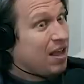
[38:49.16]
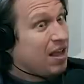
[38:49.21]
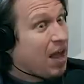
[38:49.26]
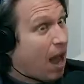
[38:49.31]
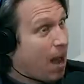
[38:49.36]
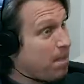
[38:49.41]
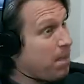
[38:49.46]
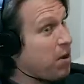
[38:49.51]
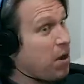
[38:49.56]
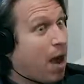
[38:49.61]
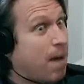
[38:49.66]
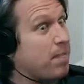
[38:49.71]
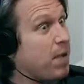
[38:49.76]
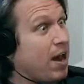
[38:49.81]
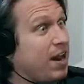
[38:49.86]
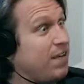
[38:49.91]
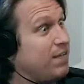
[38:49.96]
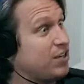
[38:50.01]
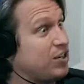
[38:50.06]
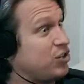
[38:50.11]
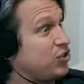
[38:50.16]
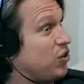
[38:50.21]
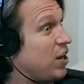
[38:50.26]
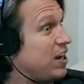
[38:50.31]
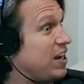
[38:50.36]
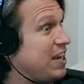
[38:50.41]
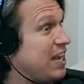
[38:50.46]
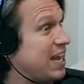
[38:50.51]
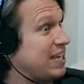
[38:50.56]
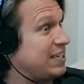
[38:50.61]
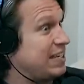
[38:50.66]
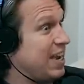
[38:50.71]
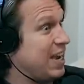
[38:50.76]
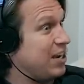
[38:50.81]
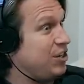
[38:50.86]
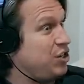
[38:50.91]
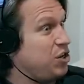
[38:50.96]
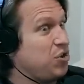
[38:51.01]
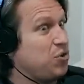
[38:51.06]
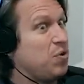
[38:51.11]
I'm not even just trying to yes
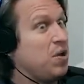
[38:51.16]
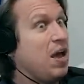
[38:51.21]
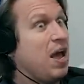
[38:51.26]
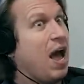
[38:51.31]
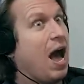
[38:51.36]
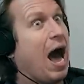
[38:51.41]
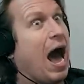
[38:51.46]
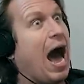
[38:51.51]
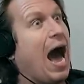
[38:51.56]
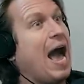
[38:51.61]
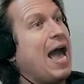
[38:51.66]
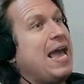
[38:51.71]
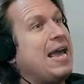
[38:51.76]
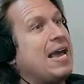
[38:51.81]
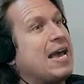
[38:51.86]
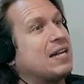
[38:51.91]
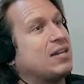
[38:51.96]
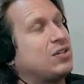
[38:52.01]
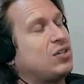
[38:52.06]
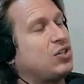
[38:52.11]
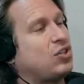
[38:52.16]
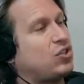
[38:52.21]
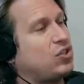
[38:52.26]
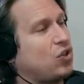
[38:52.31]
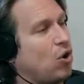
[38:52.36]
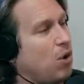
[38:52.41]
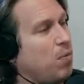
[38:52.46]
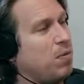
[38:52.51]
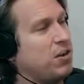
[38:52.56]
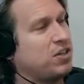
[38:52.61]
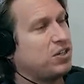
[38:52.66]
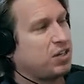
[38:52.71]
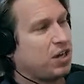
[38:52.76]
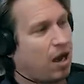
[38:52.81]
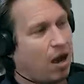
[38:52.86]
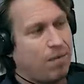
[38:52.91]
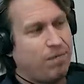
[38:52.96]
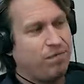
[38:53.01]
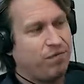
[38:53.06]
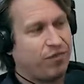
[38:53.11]
and you. I get so much
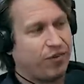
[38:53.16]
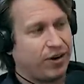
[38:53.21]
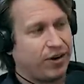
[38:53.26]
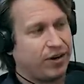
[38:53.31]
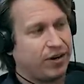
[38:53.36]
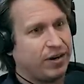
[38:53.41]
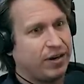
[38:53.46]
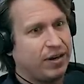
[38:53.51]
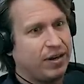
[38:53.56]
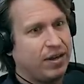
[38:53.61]
comfort